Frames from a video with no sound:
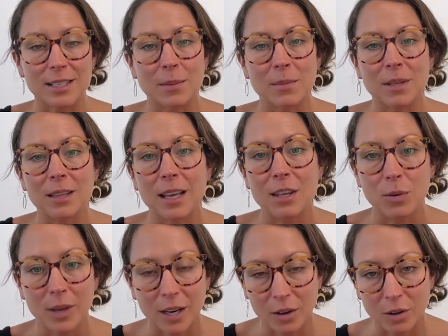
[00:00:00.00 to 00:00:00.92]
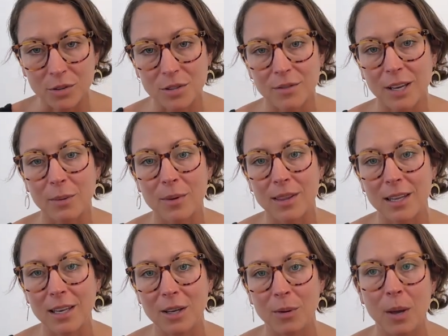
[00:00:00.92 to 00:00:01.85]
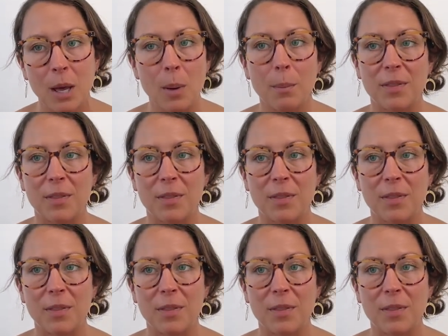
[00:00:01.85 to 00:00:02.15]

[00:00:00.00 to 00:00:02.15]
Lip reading: It's something that you get to cultivate within you,